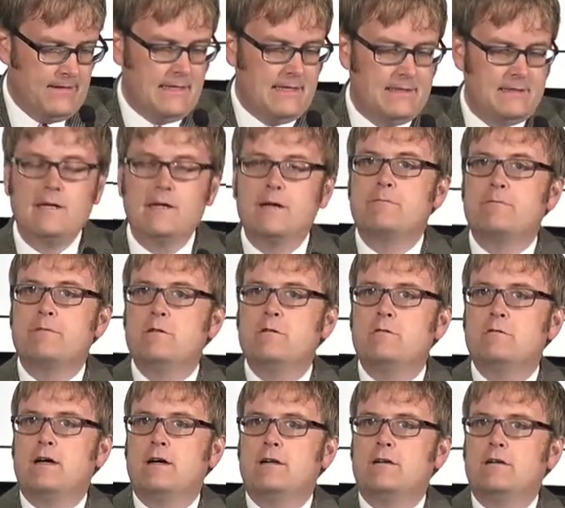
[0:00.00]
In their view,
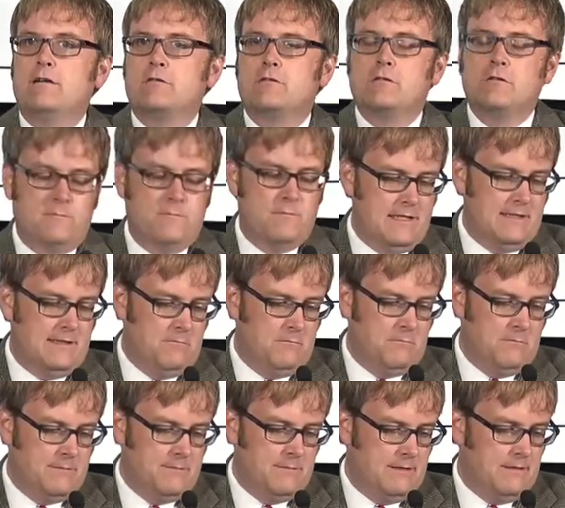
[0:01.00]
not all good men and
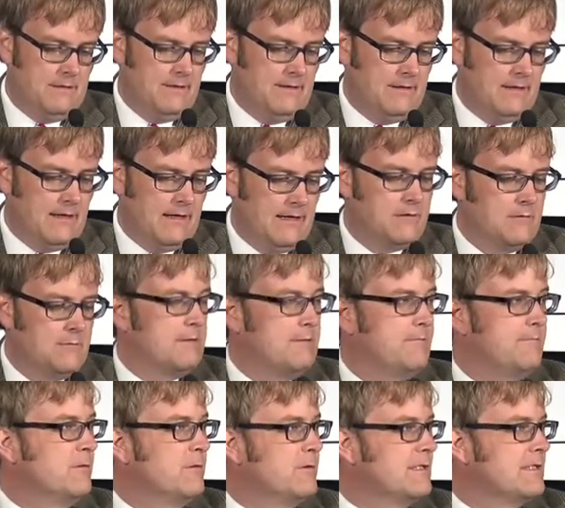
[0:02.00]
women, either
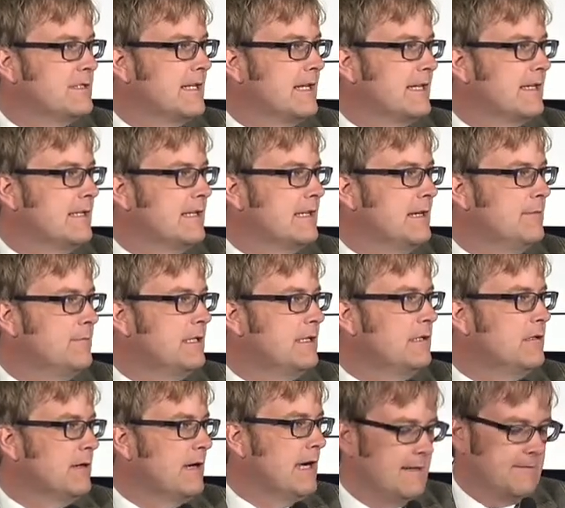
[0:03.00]
before the second coming
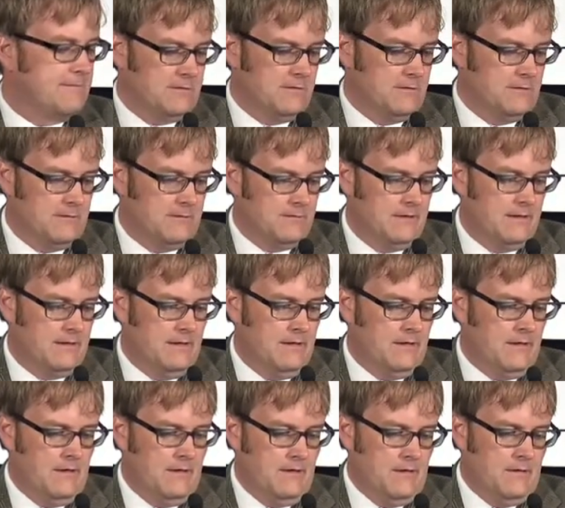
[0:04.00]
or after,
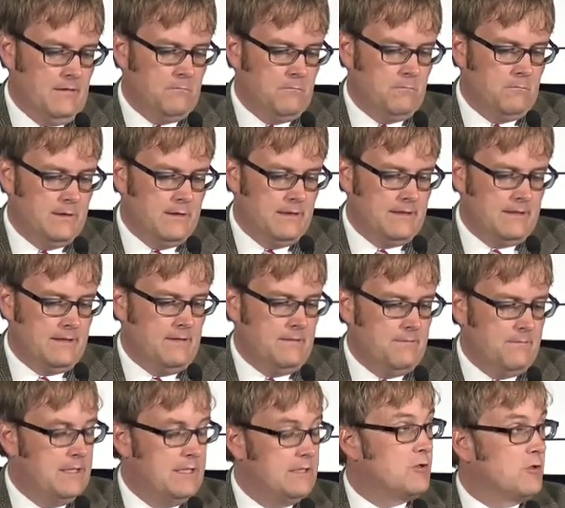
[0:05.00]
would
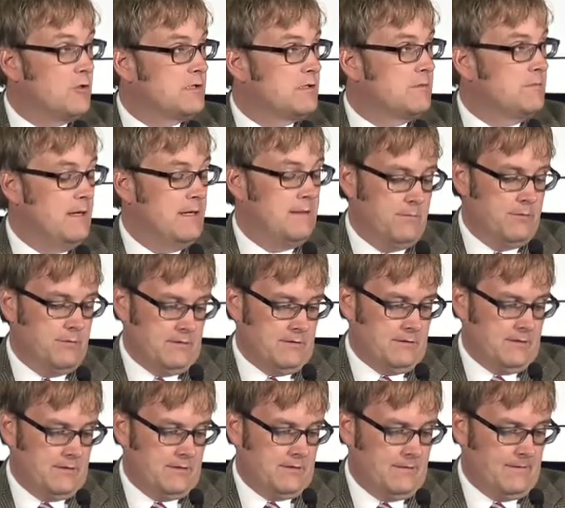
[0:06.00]
be church
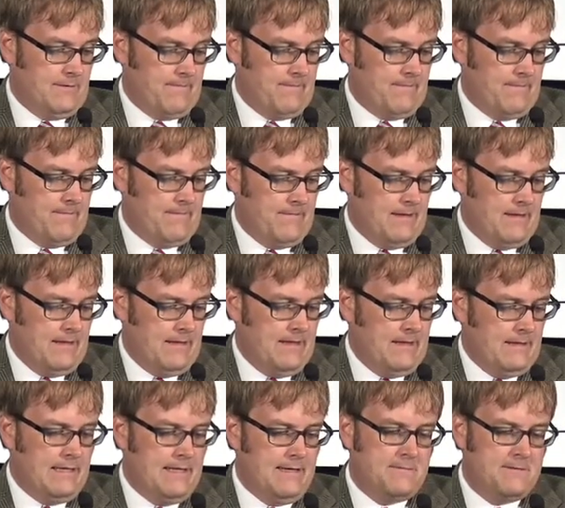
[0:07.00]
members.
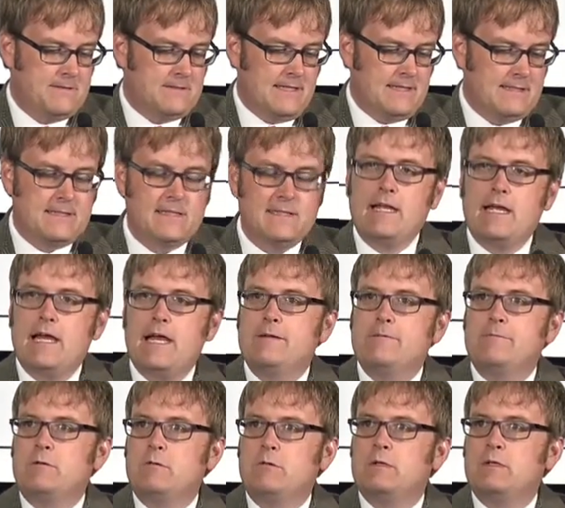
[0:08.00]
They emphasized that
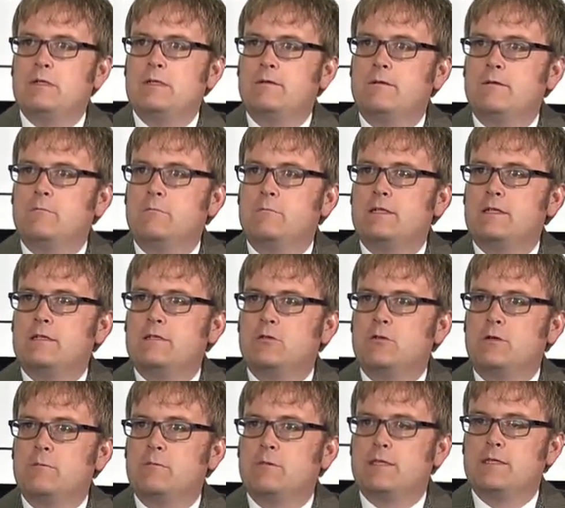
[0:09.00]
everyone would
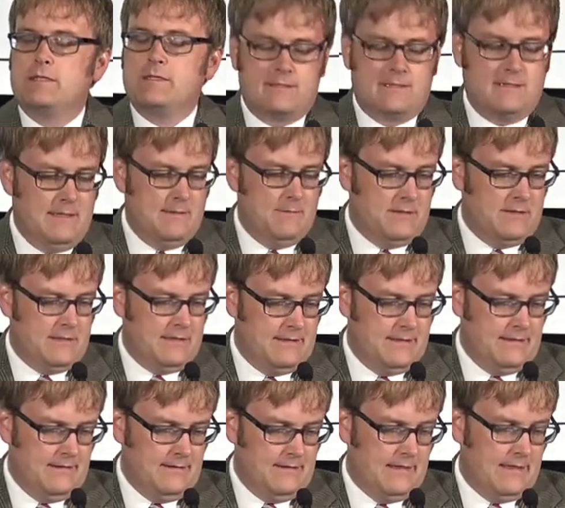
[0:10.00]
enjoy religious liberty
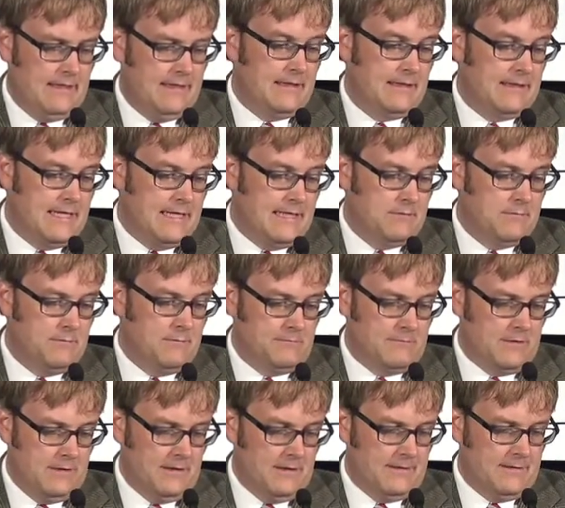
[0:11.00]
in, in the kingdom of
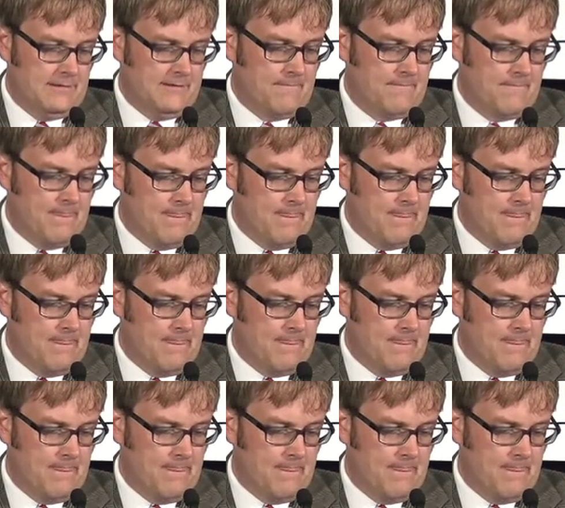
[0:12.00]
God.